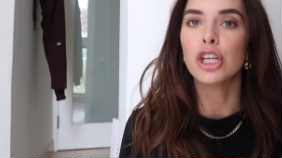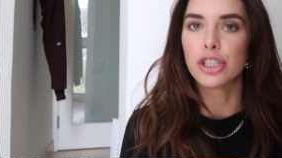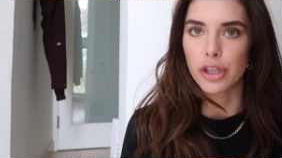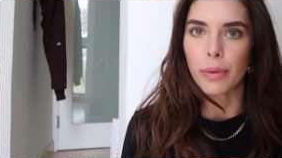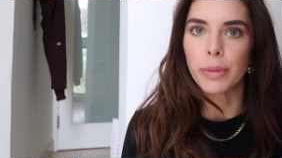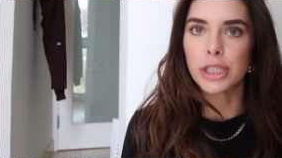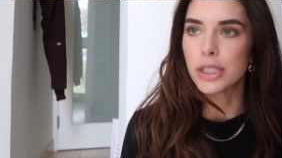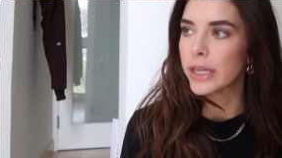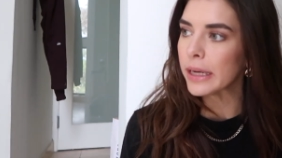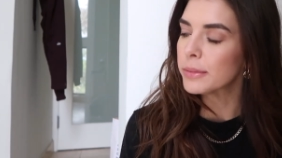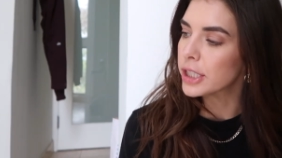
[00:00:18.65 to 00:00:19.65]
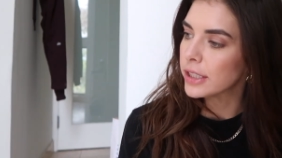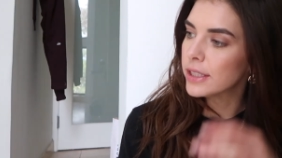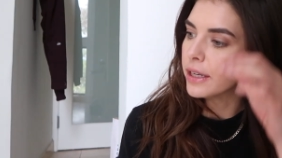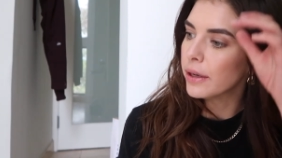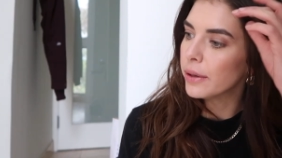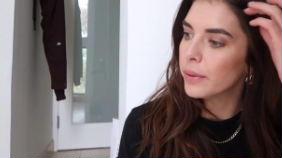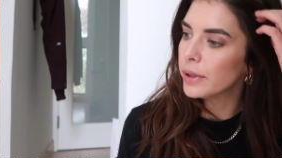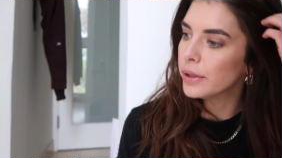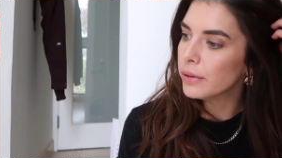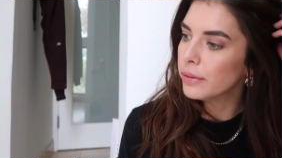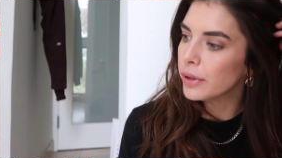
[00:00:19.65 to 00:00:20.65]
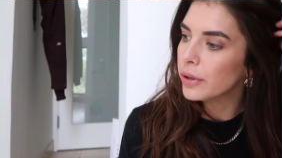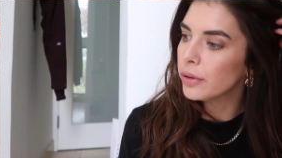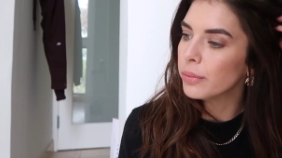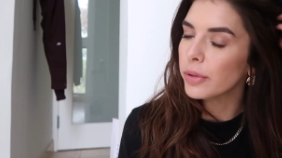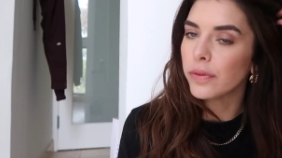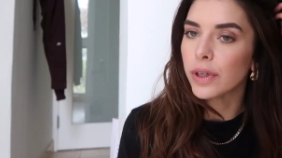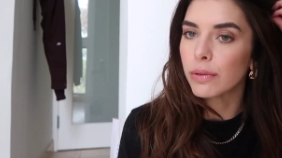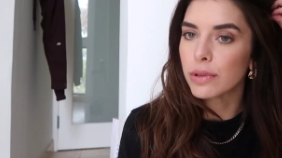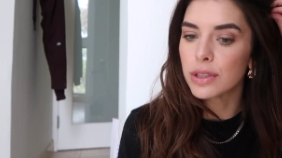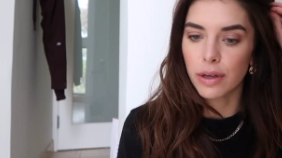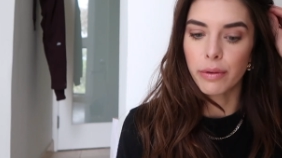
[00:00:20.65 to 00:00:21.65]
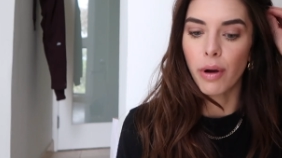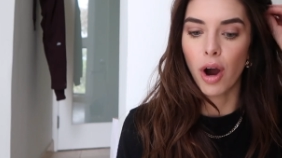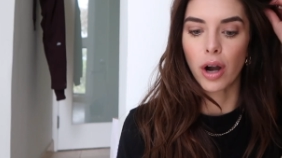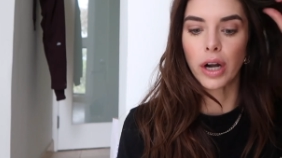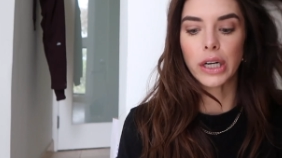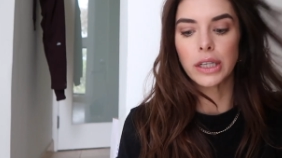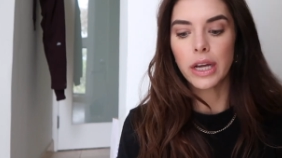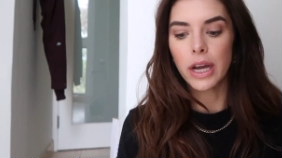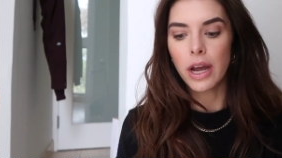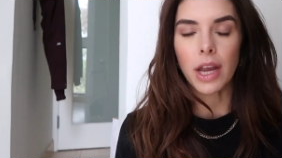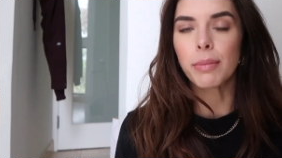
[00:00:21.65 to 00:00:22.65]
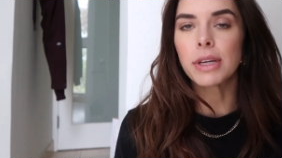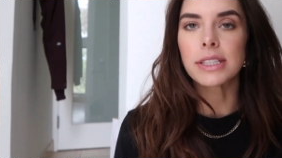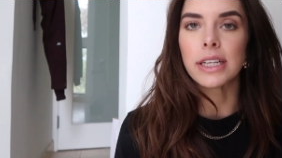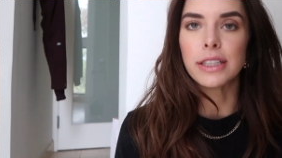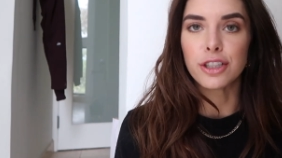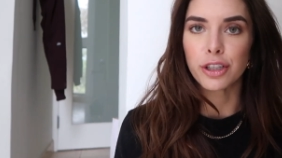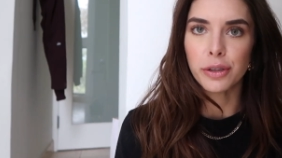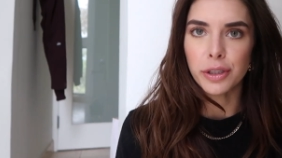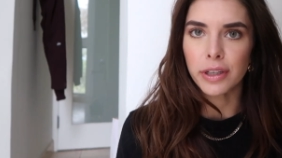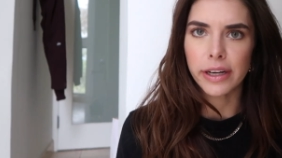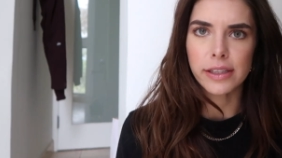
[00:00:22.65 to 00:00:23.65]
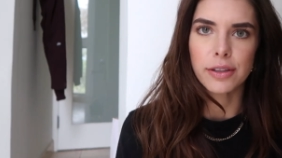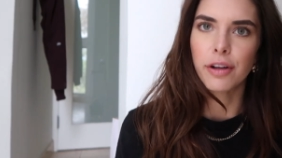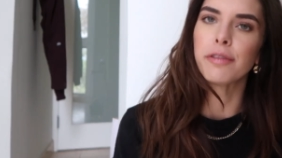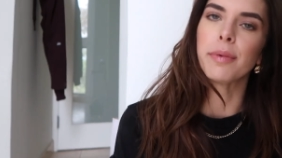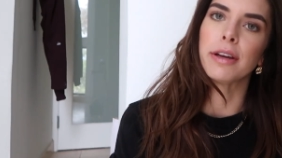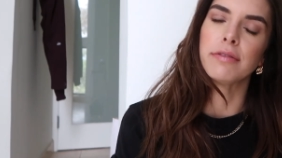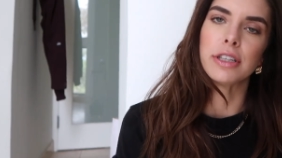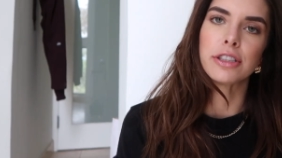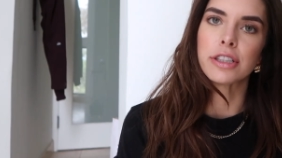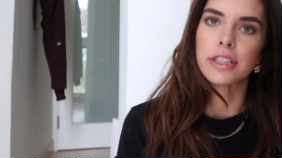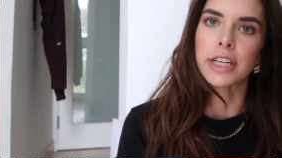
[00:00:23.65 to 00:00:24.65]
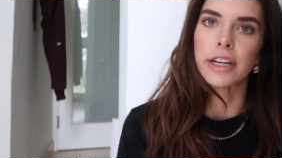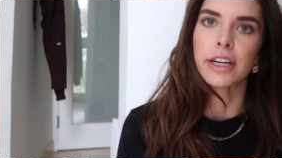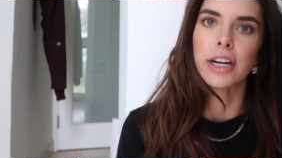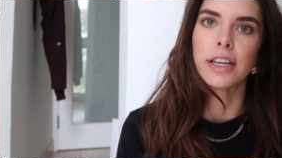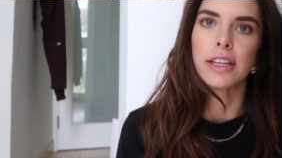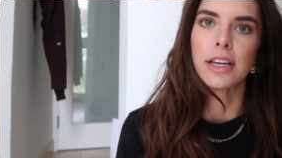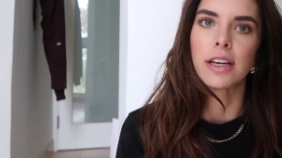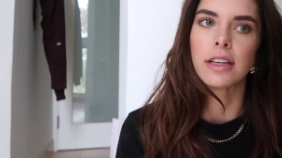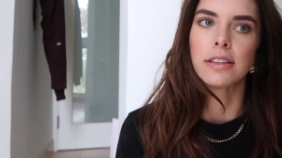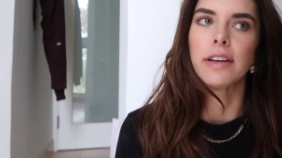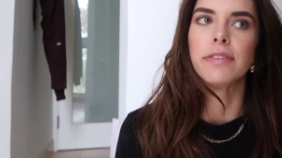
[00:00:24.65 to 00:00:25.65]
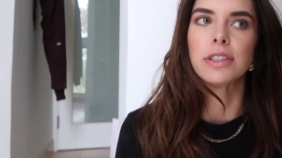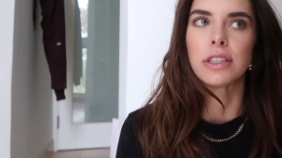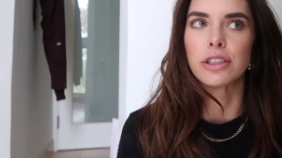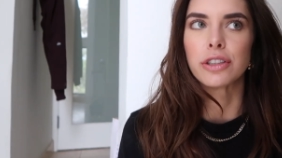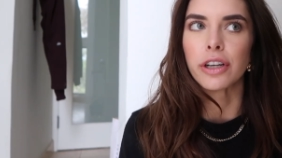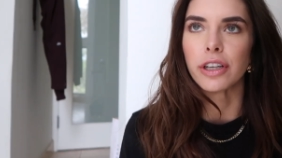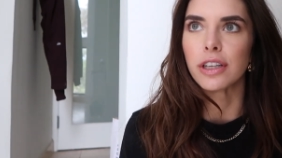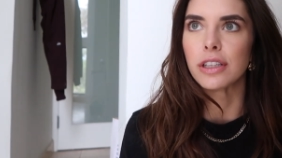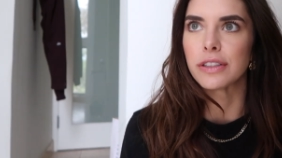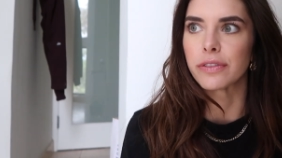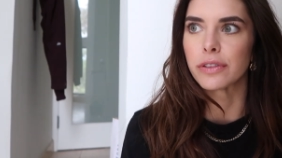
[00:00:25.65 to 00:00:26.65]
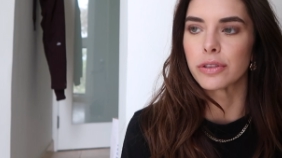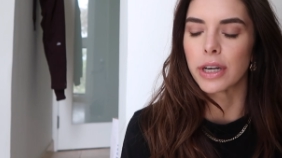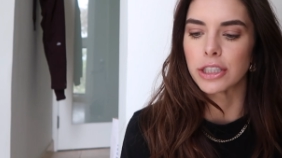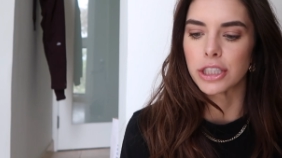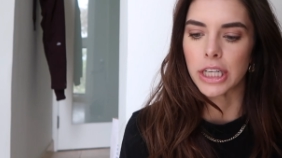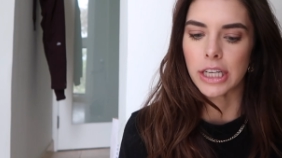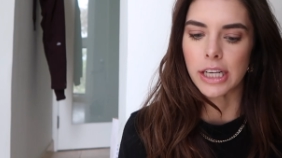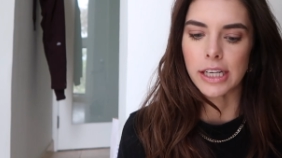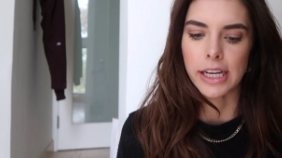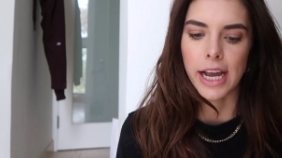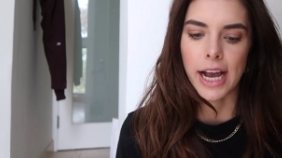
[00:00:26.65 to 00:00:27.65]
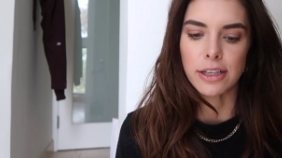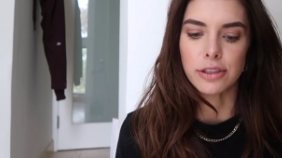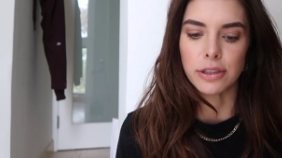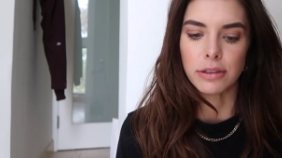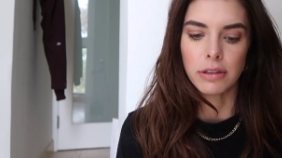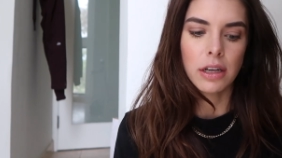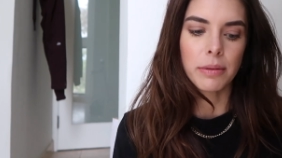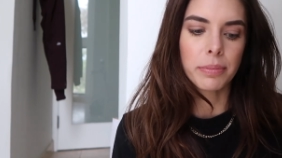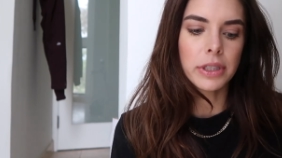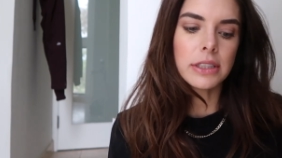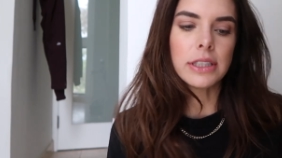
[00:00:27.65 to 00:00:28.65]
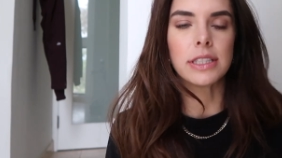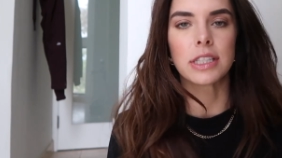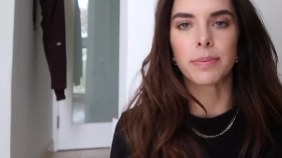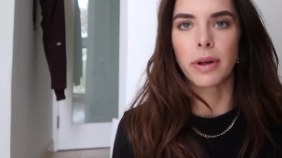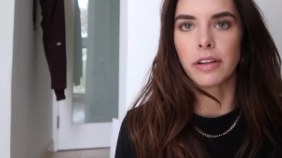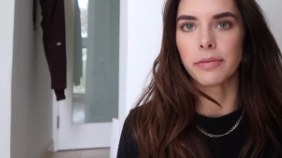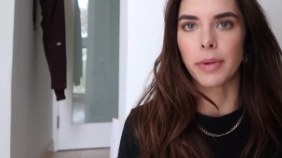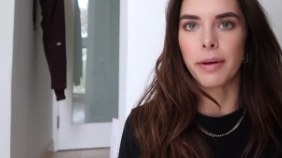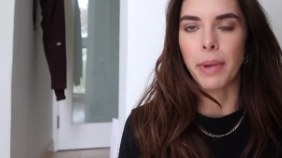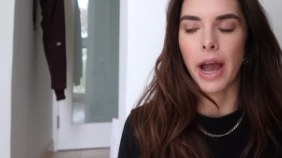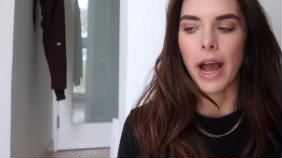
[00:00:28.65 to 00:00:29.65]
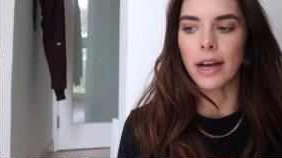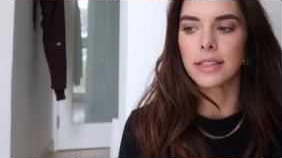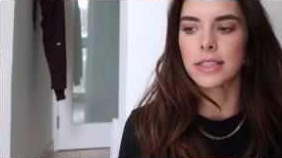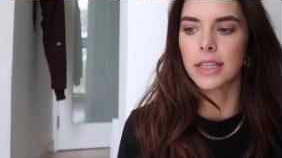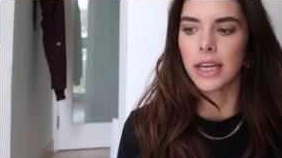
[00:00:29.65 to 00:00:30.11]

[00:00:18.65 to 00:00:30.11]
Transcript: so much damn shit to do. Who knew moving was so hard? I'm excited to show you guys all of my adventures here. I think life is gonna turn in a different direction and I had to completely dispel of my past